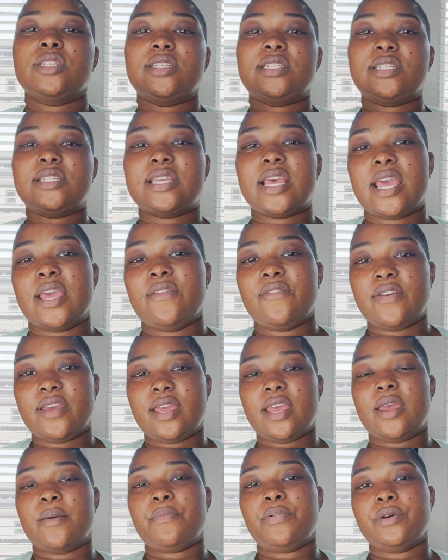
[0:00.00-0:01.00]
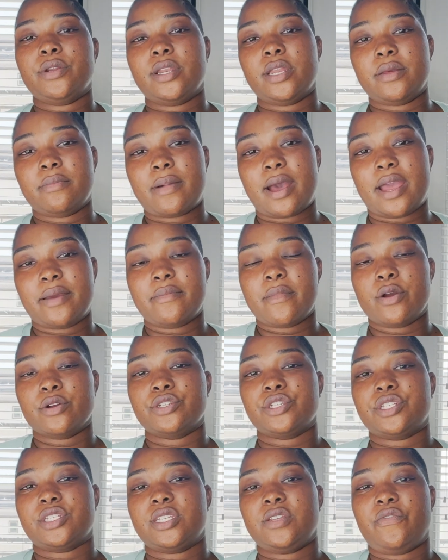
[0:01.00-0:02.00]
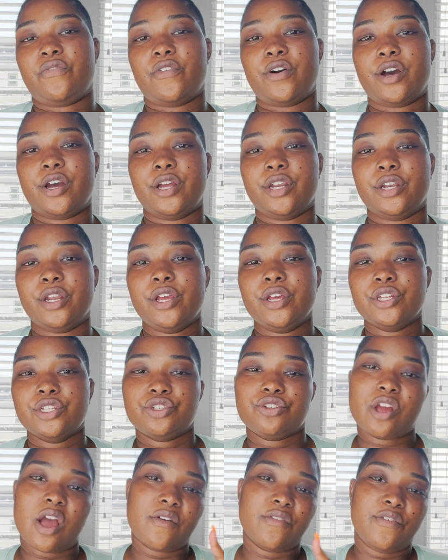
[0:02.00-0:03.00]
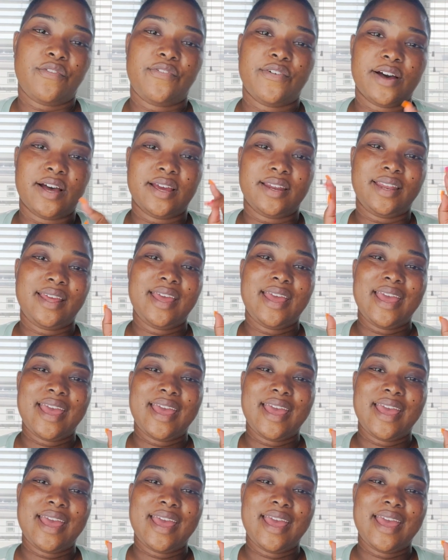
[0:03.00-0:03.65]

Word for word: save it and put it in my emergency fund travel fund